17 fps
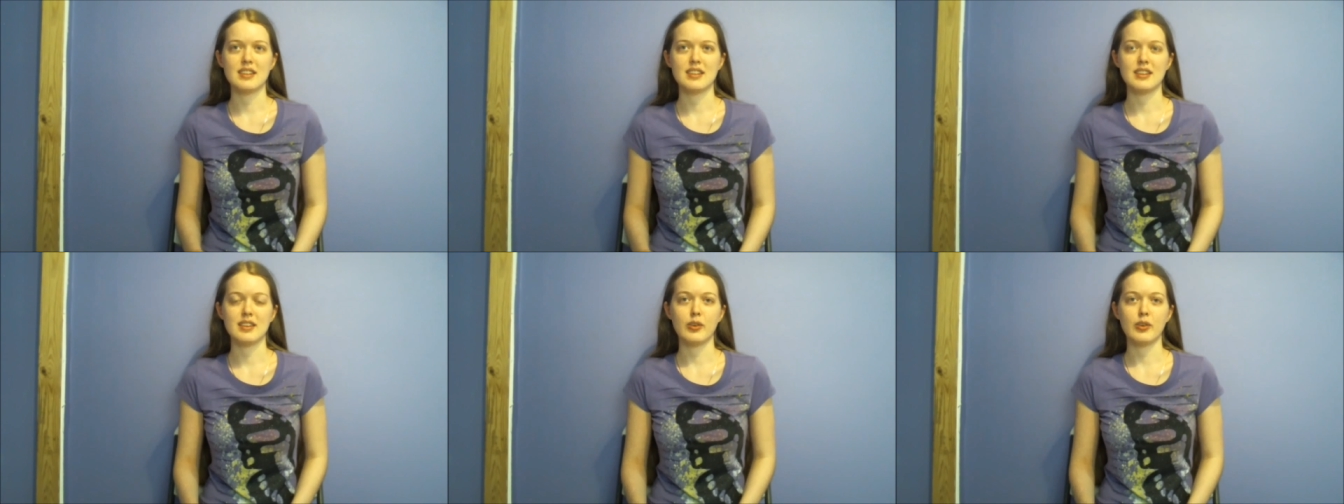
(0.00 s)

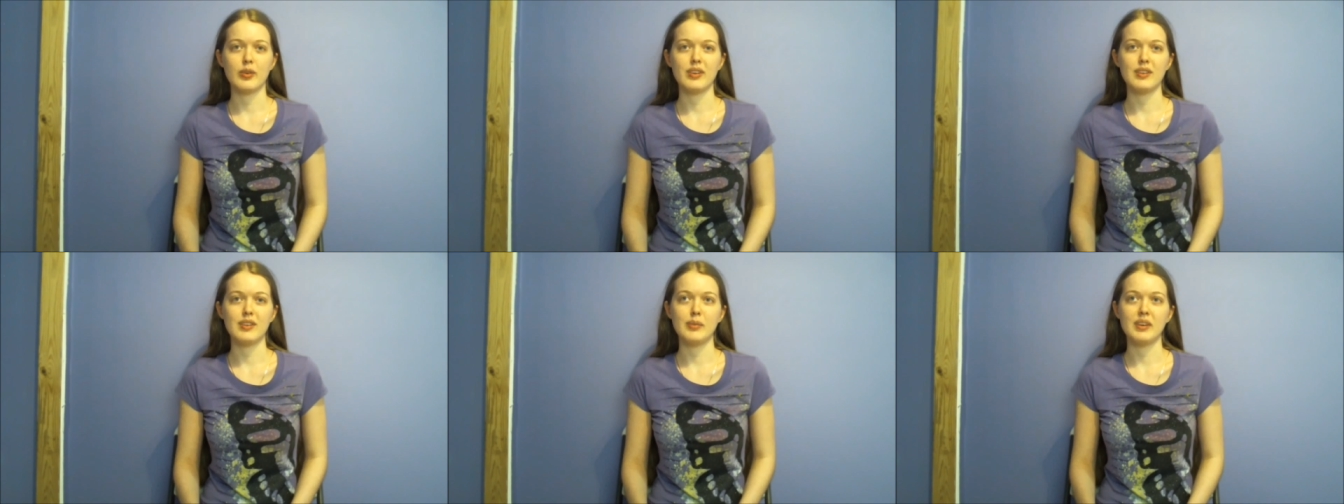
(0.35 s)
going
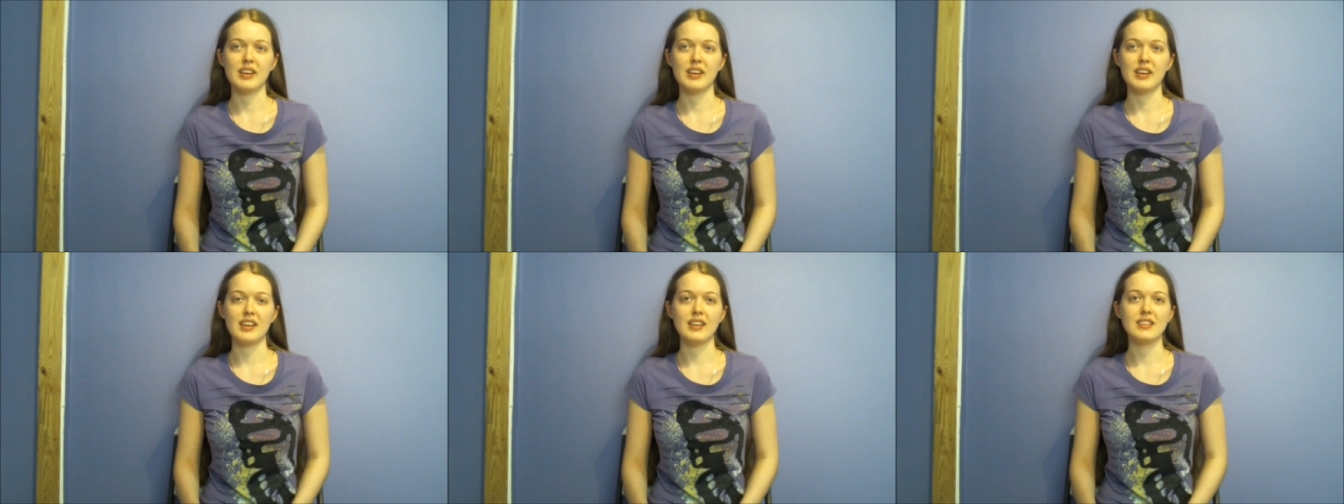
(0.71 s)
to
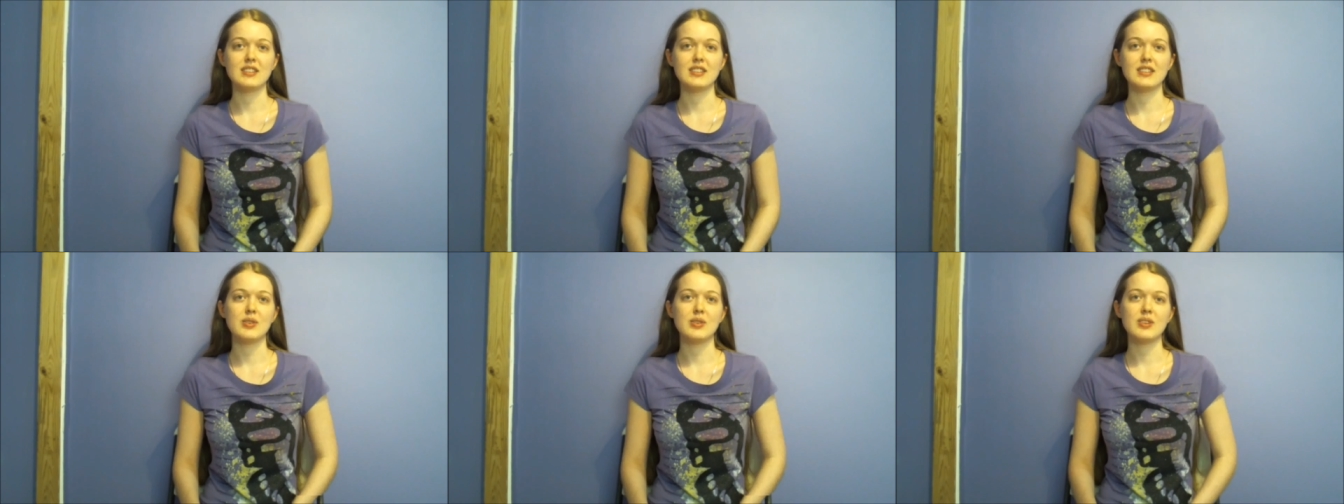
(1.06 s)
be
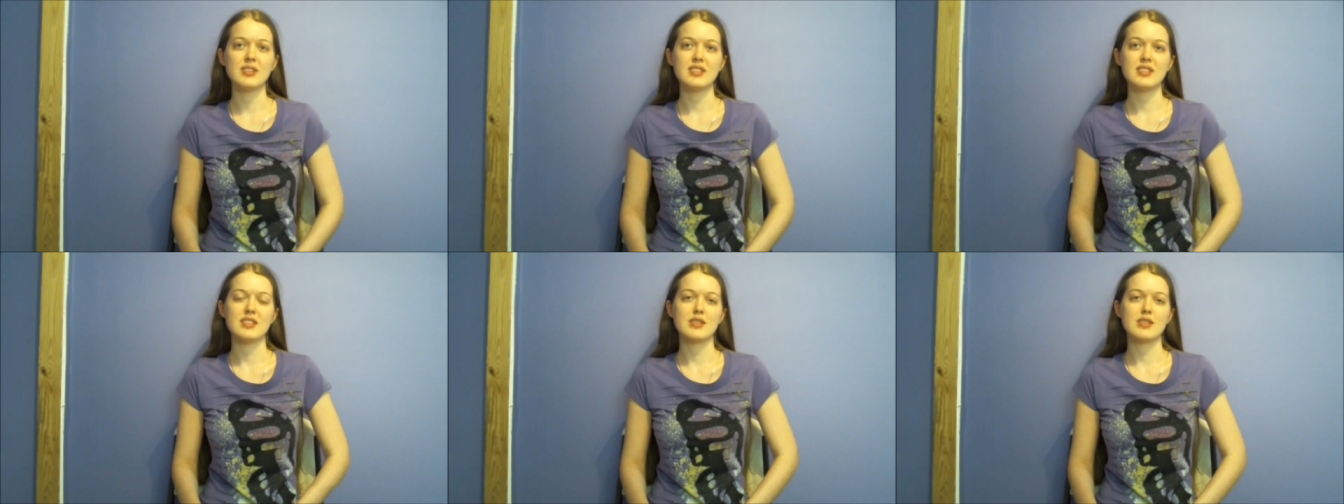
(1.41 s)
Swords
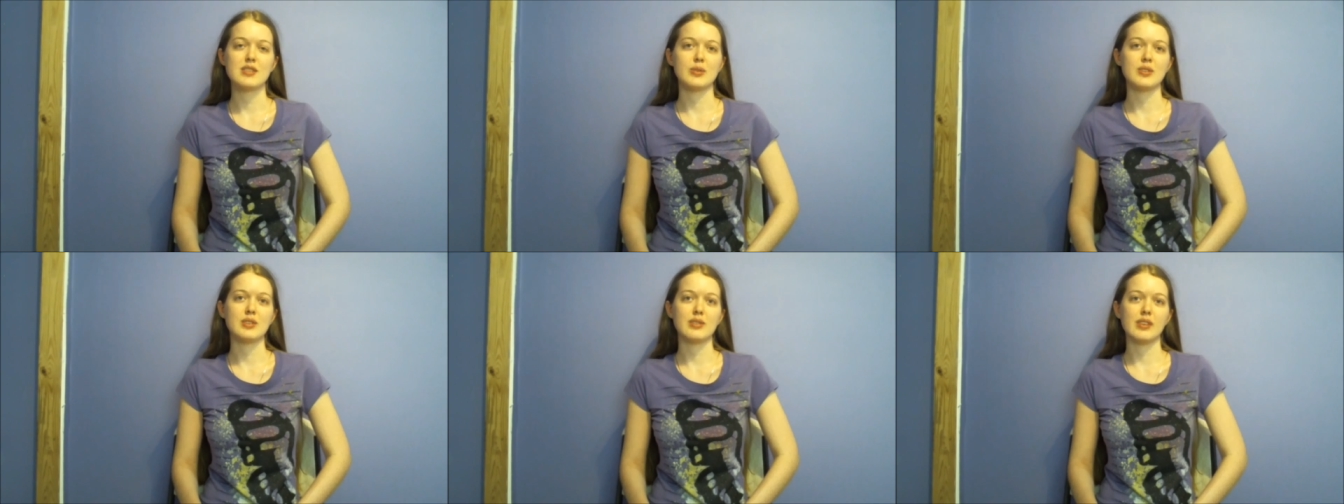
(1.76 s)
and
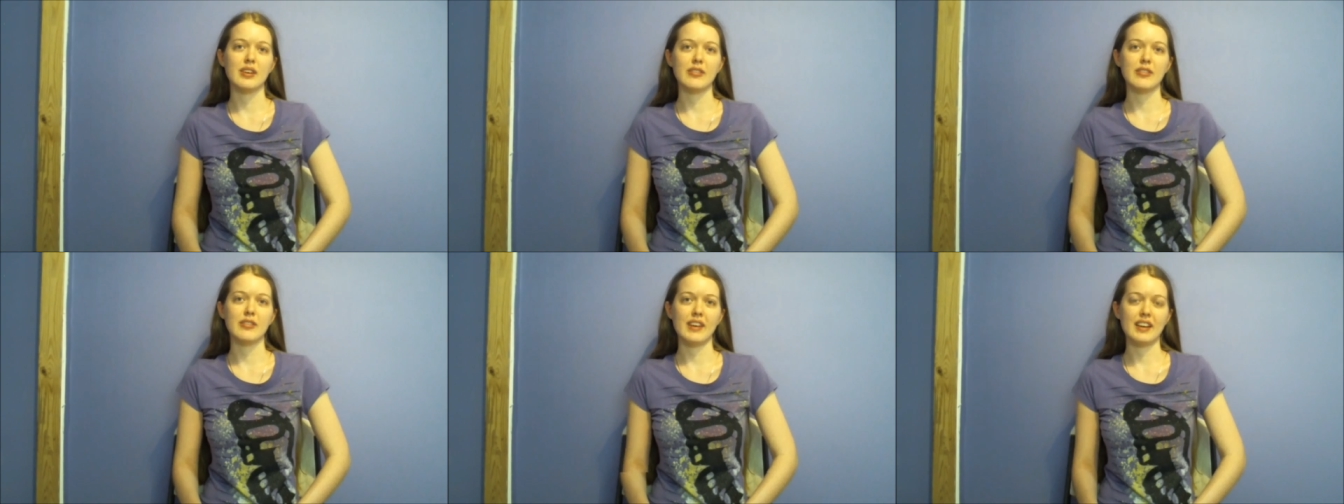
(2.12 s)
Sorcery
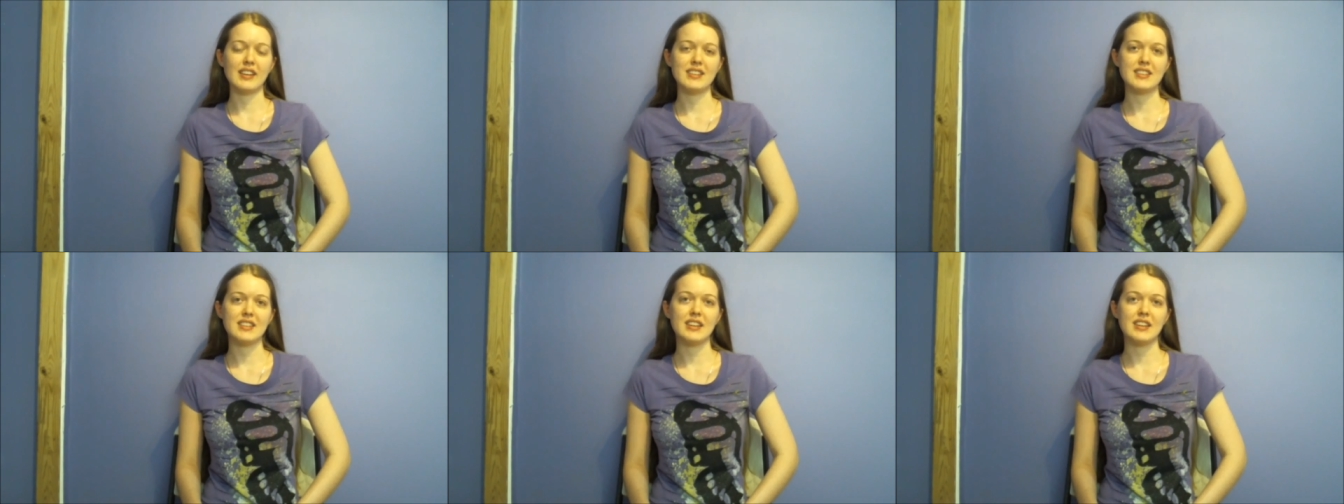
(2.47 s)

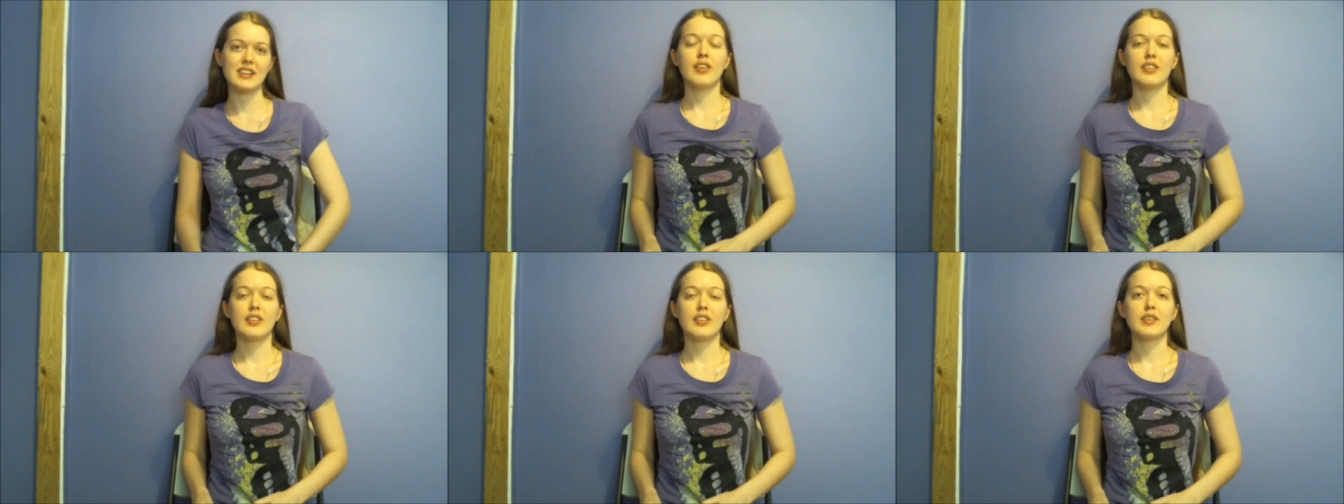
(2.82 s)
Fantasy.
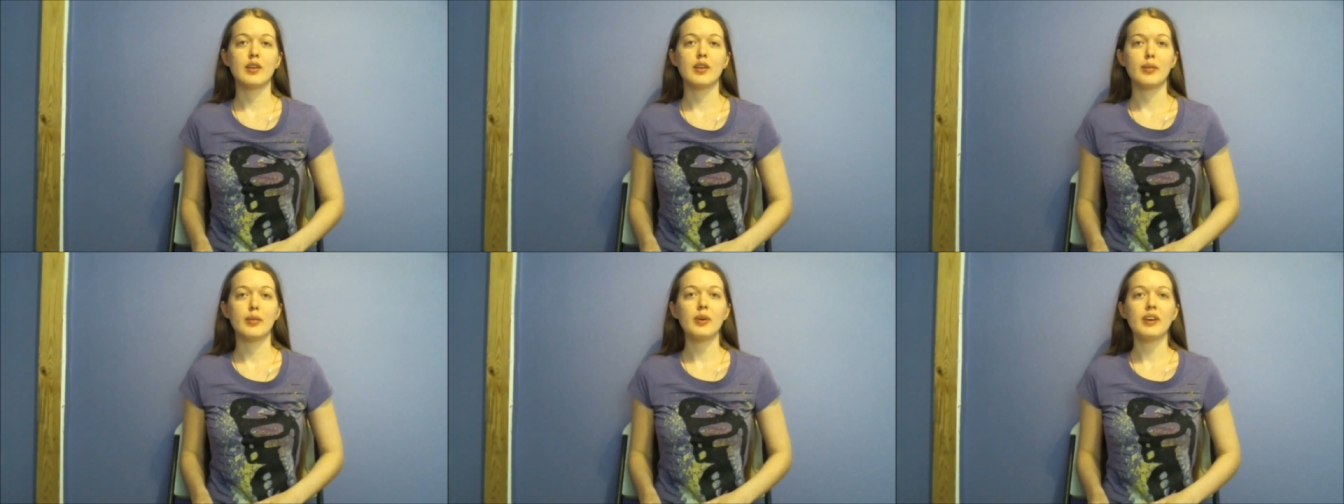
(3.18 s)
So the
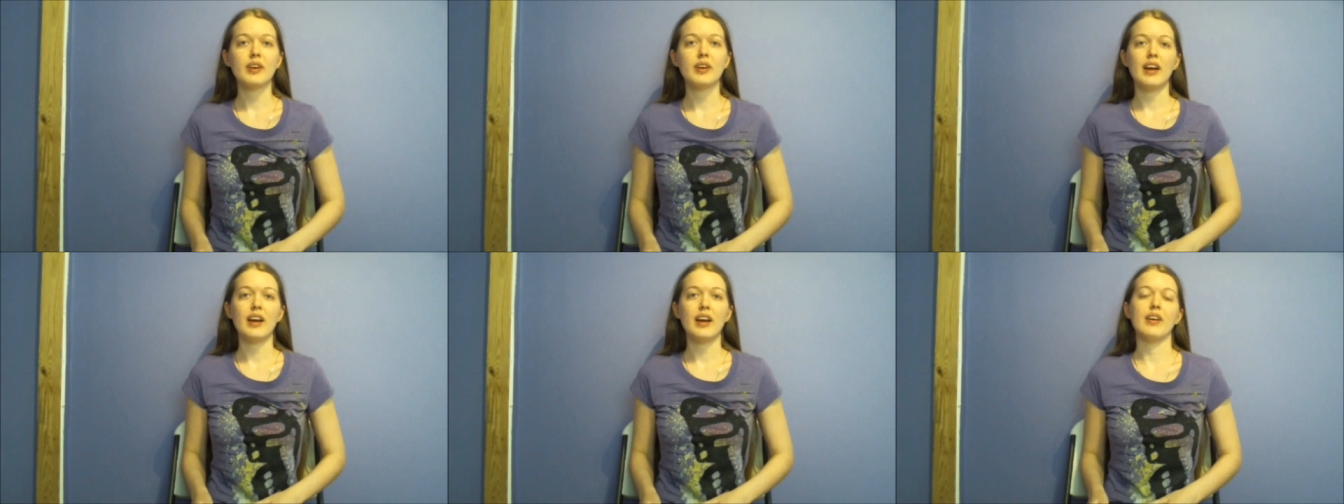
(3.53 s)
book
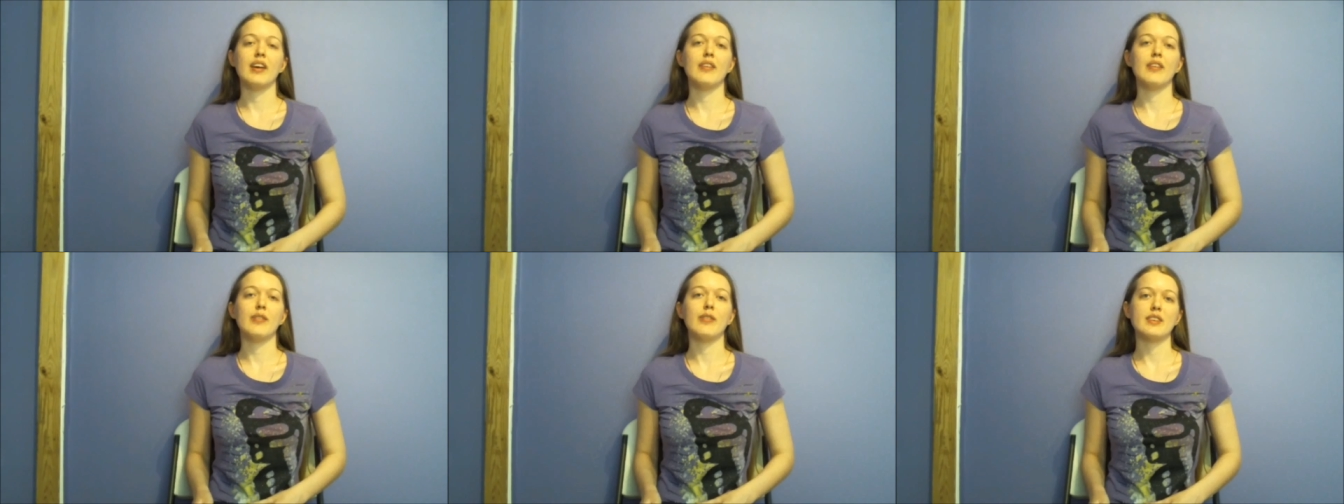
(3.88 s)
I read
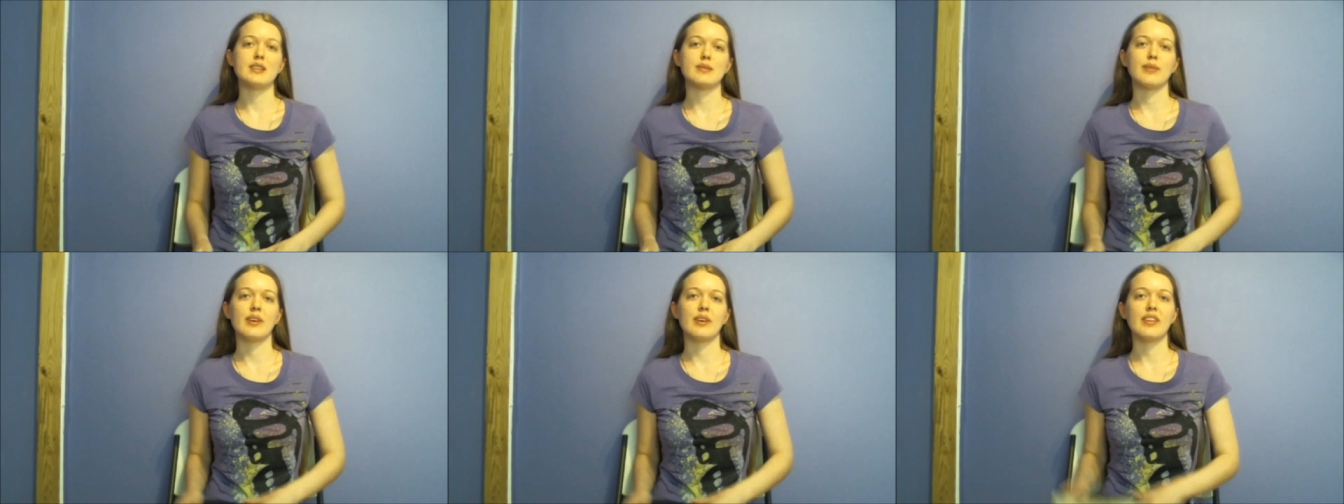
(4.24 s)
for this
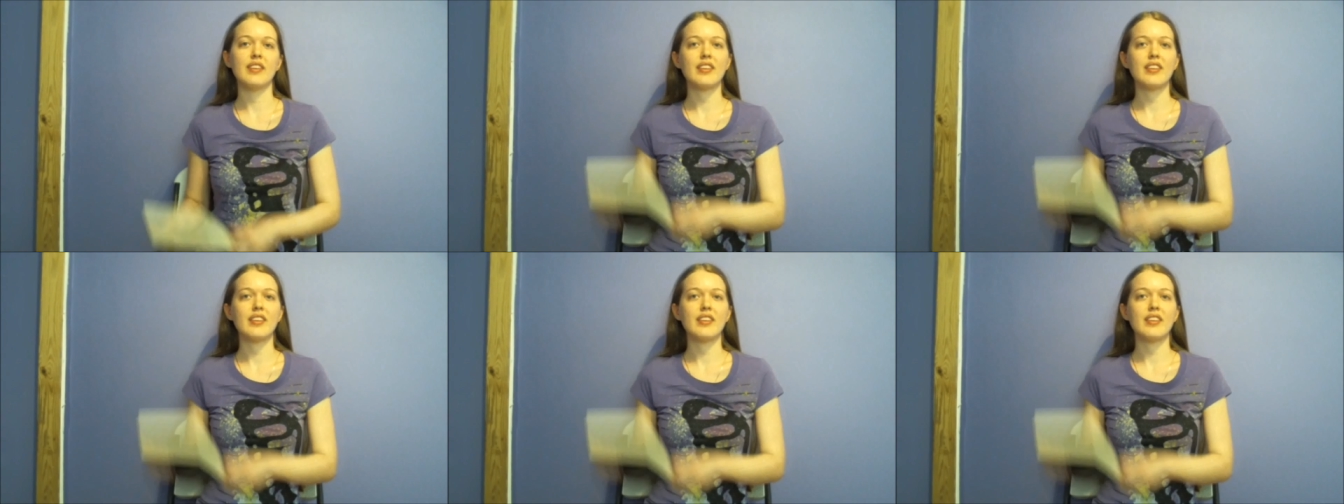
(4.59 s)
month